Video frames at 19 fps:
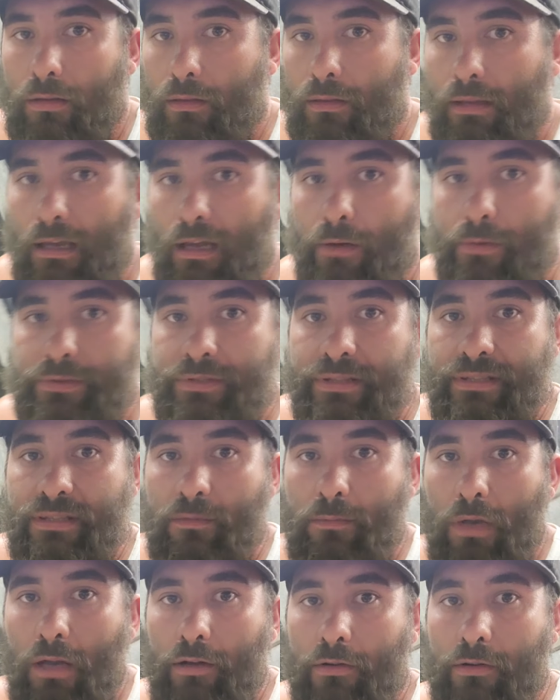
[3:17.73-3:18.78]
it's just
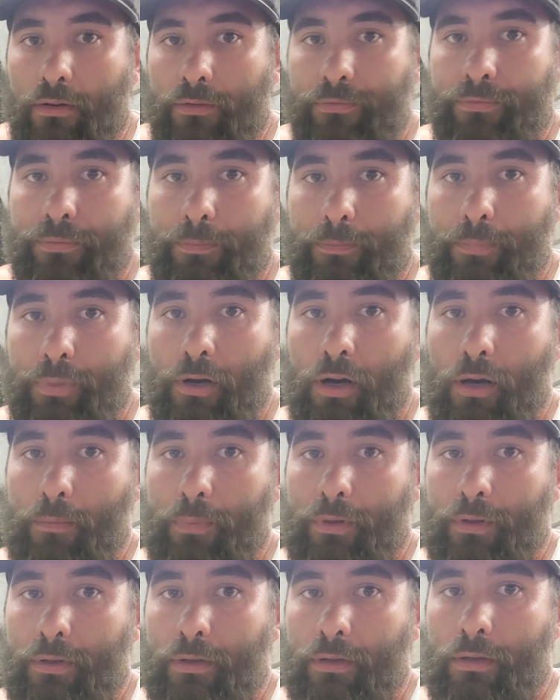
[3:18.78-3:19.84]
a matter of
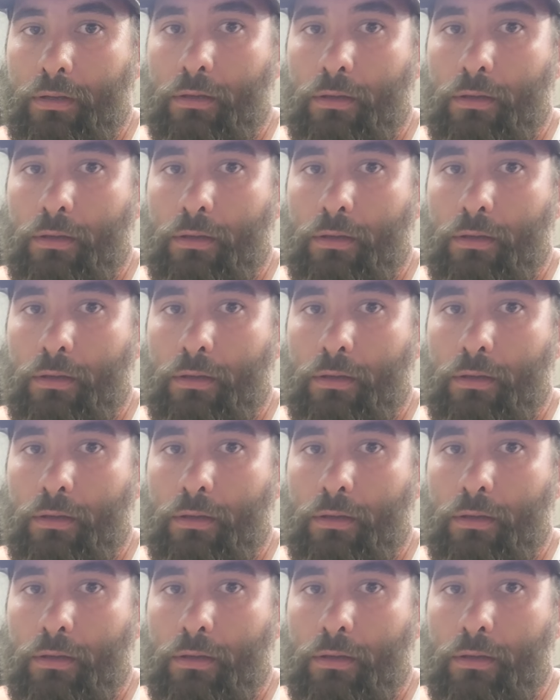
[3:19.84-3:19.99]
popping